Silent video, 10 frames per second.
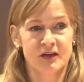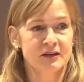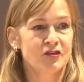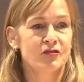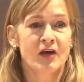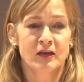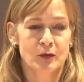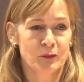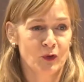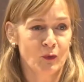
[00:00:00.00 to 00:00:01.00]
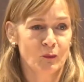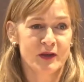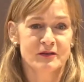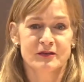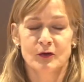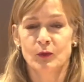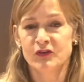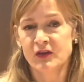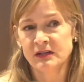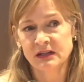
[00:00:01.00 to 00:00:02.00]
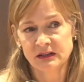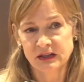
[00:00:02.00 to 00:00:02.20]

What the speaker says: that it's valuable, whether there was any